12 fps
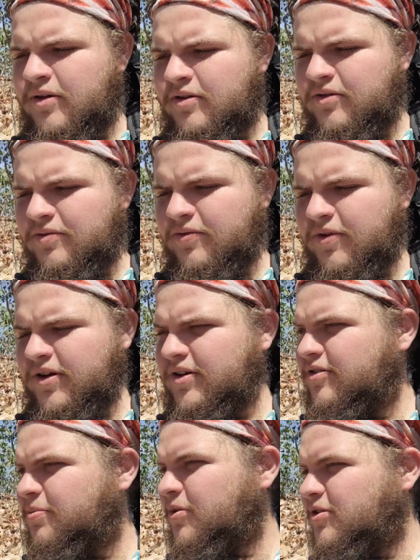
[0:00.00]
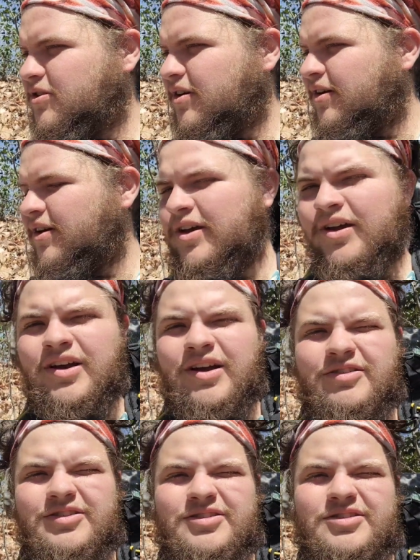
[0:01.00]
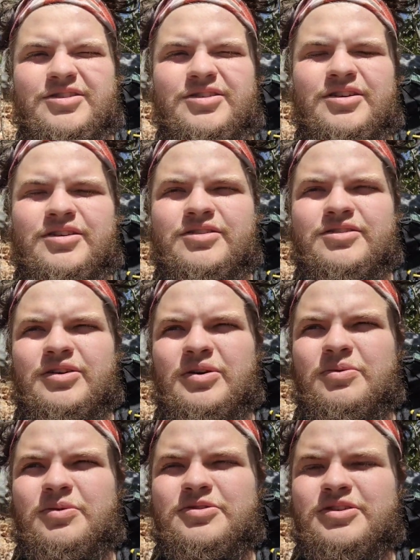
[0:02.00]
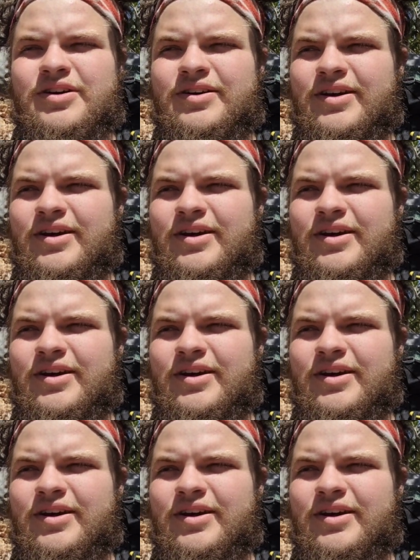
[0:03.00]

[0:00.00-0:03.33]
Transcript: some friends pushed on ahead of us, so we'll try and